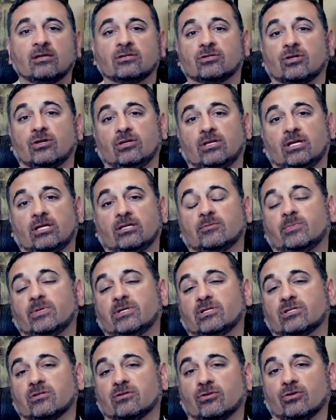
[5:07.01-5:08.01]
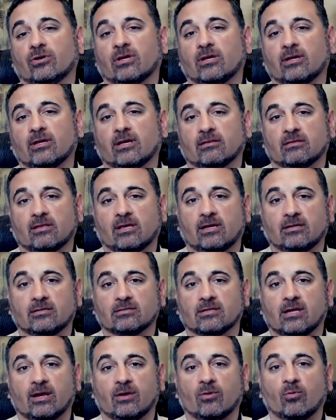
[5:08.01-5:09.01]
So you need to be looking at
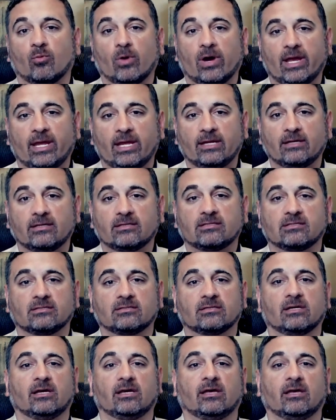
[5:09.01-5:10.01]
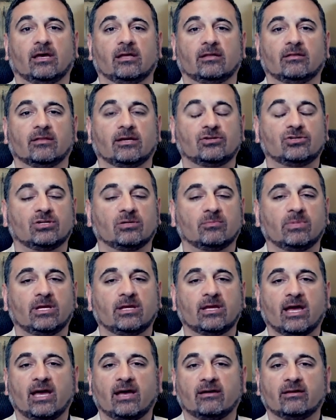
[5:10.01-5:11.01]
things like weights, and they should
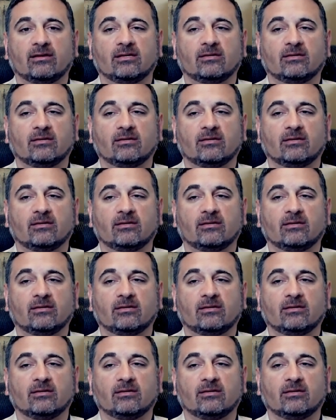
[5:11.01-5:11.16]
be